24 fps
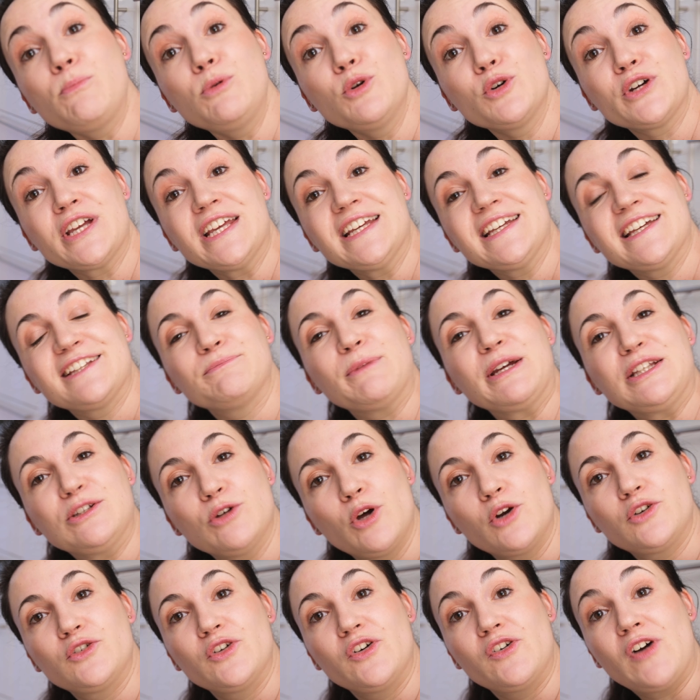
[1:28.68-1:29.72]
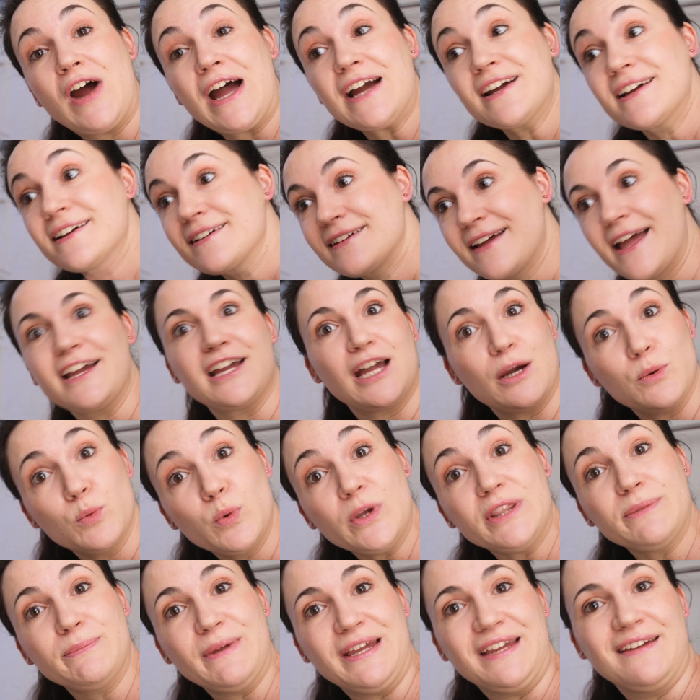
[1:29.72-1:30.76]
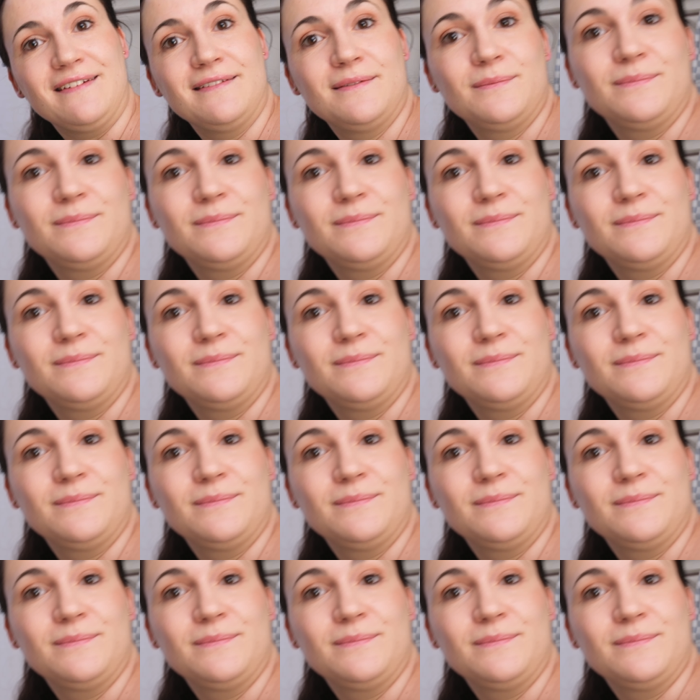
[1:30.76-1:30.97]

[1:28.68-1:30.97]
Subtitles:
looking at my dirty rug and come with me.